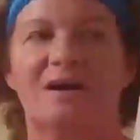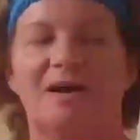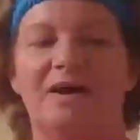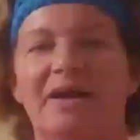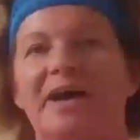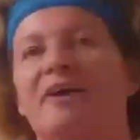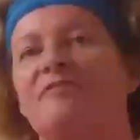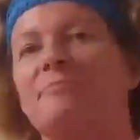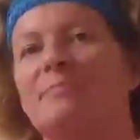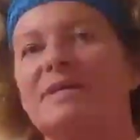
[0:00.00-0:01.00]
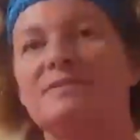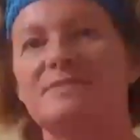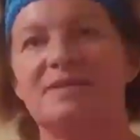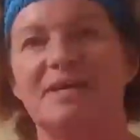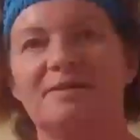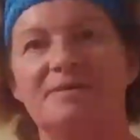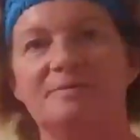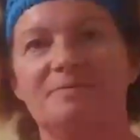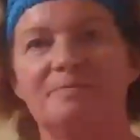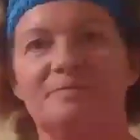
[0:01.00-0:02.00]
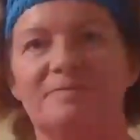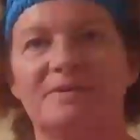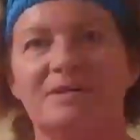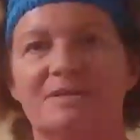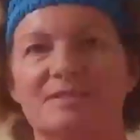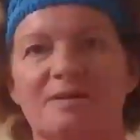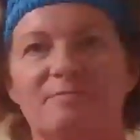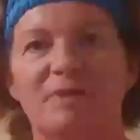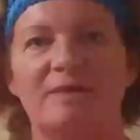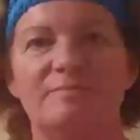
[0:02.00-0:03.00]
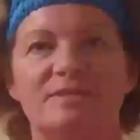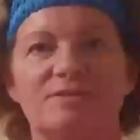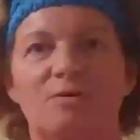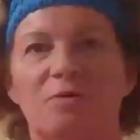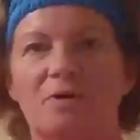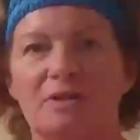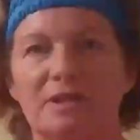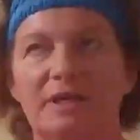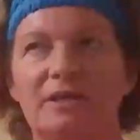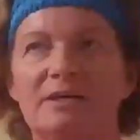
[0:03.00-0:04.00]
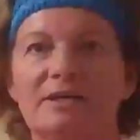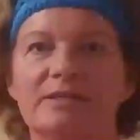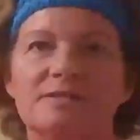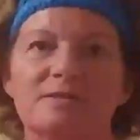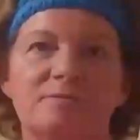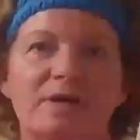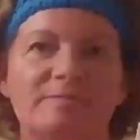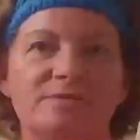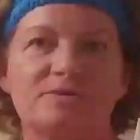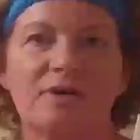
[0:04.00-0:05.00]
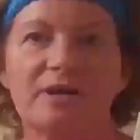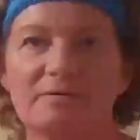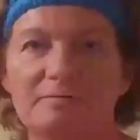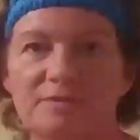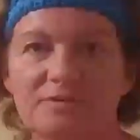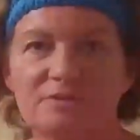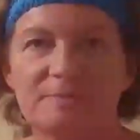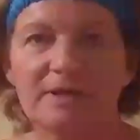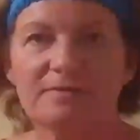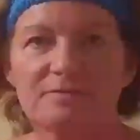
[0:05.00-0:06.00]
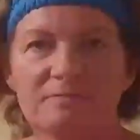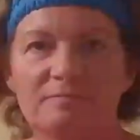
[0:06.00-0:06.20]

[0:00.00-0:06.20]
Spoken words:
I have mixed skin. Sometimes it's oily and sometimes it's dry. Just depends.